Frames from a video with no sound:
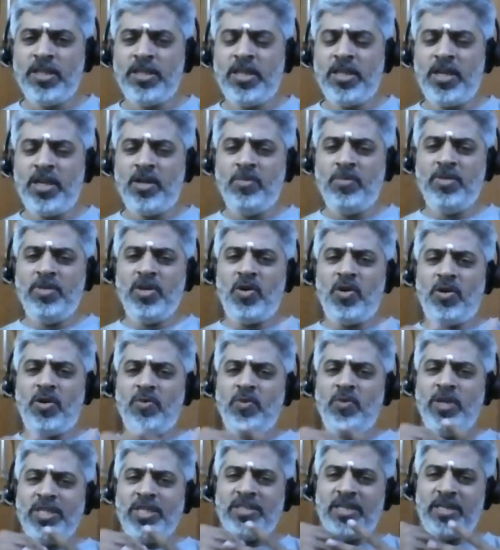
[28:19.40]
There will be
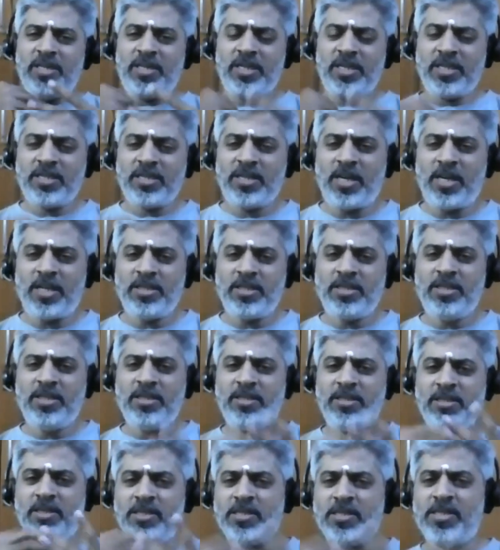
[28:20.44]
always that
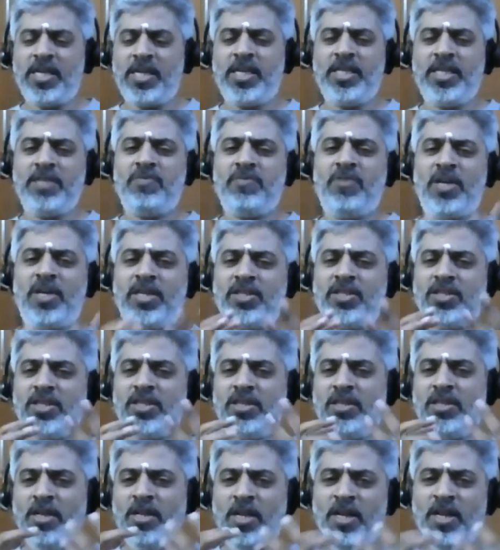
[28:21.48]
restlessness,
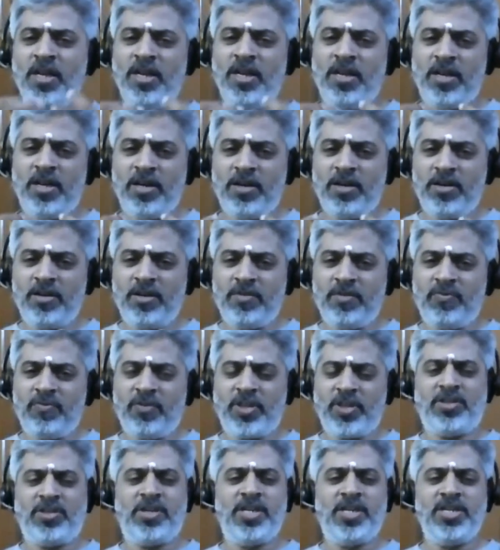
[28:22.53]
dissatisfaction,
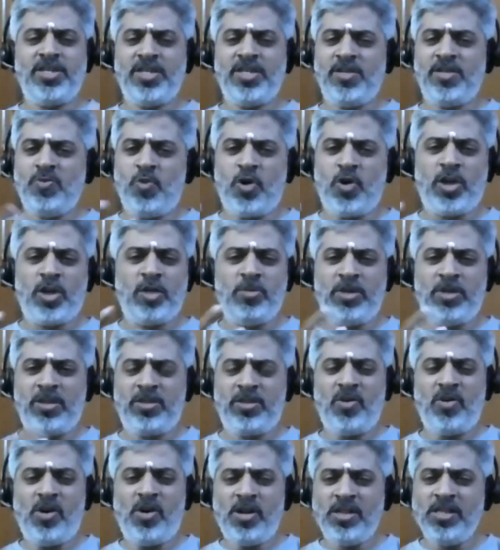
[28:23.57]
frustration, whatever.
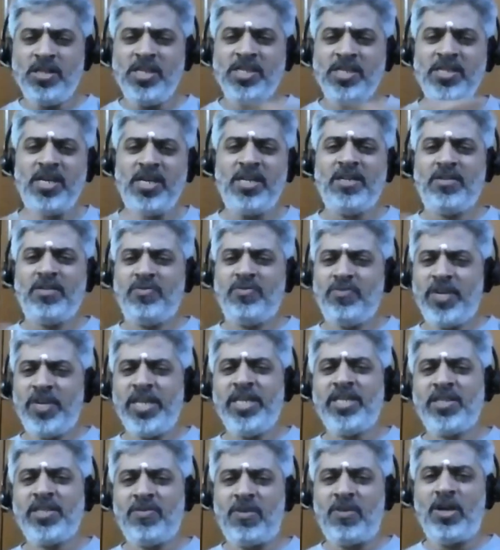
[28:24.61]
So all these are
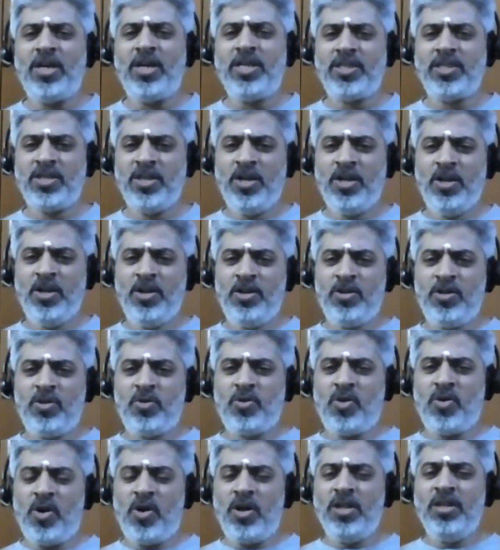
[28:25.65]
various words to
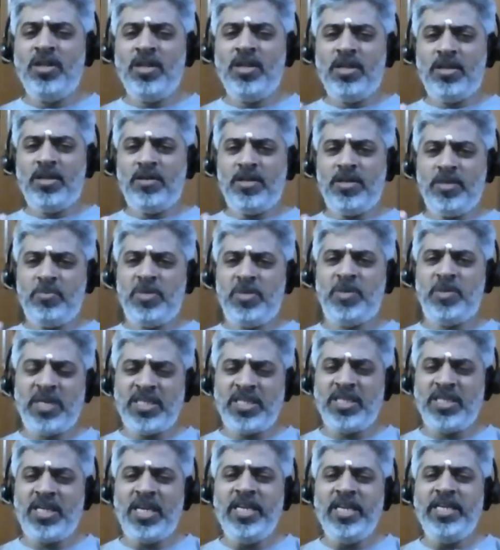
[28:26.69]
call.
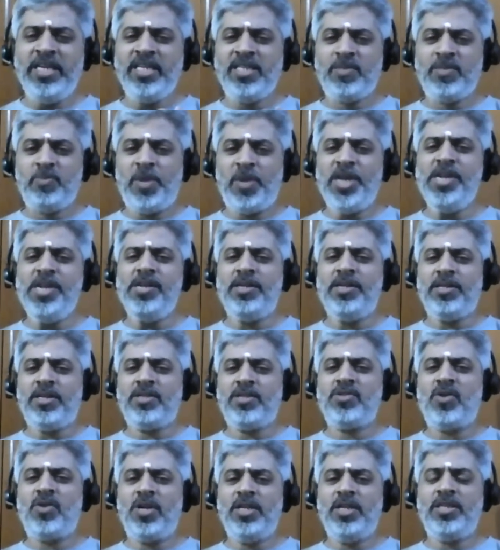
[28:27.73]
Basically, it is pain.
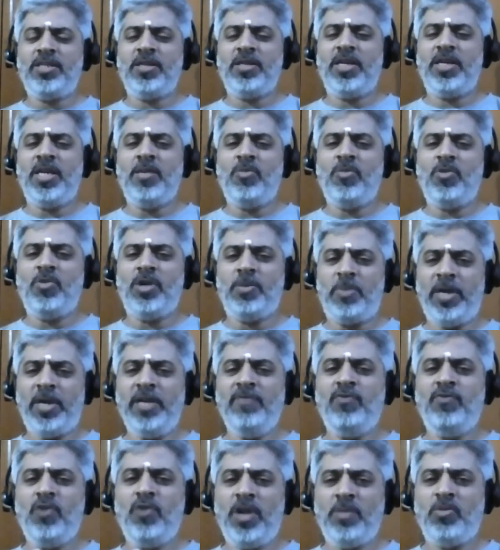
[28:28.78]
That's all. It's an
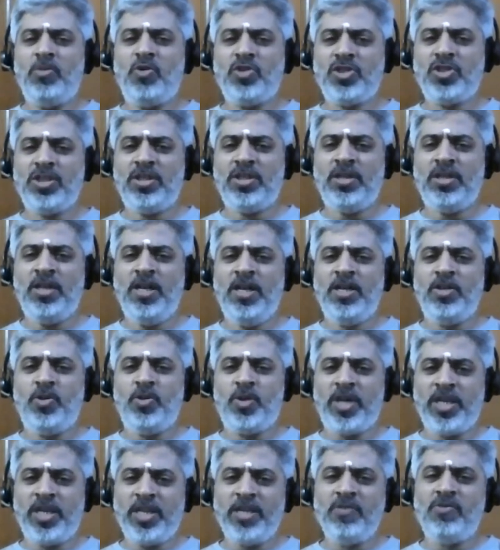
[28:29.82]
painful emotion. You can
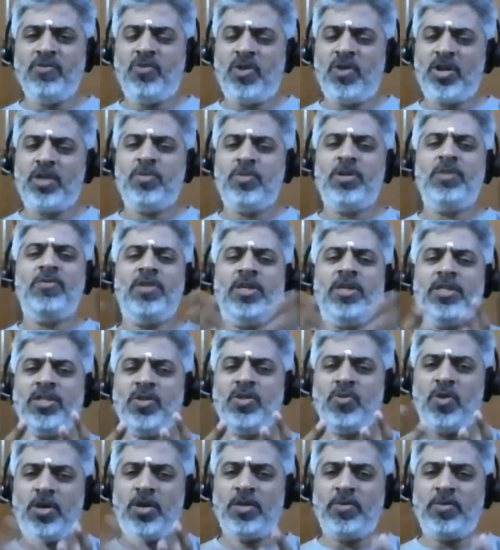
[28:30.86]
give whatever words, sir, you want.